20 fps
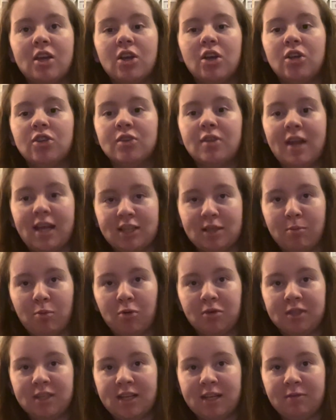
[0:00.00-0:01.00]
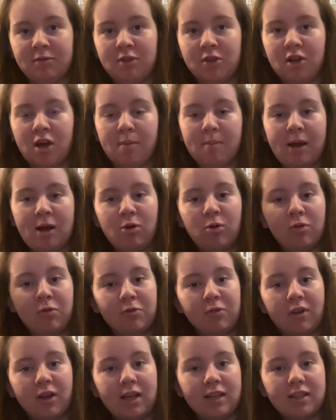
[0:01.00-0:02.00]
So that's a positive to come out
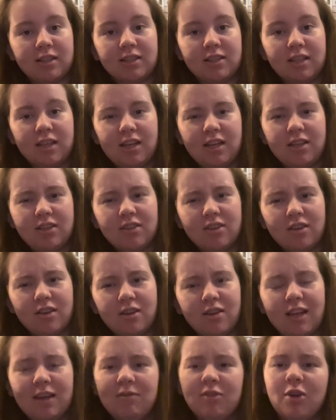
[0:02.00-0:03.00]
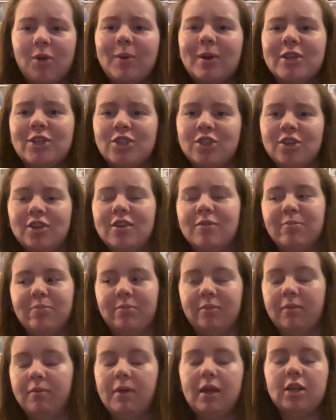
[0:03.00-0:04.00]
of like the season, even though it
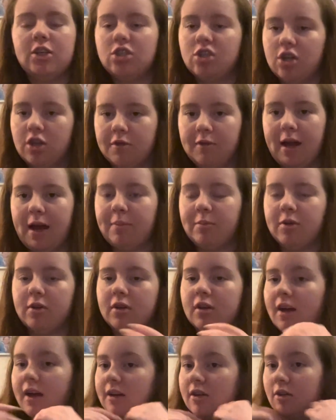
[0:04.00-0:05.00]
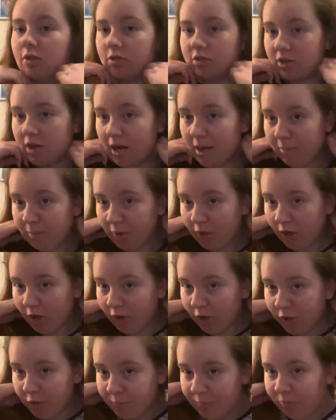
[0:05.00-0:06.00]
should have happened like a long time
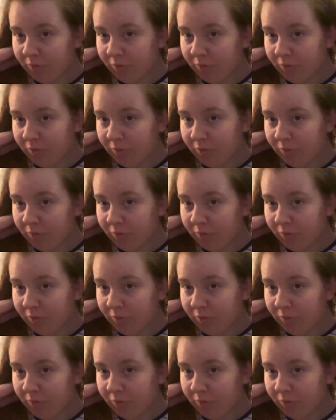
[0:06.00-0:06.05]
ago,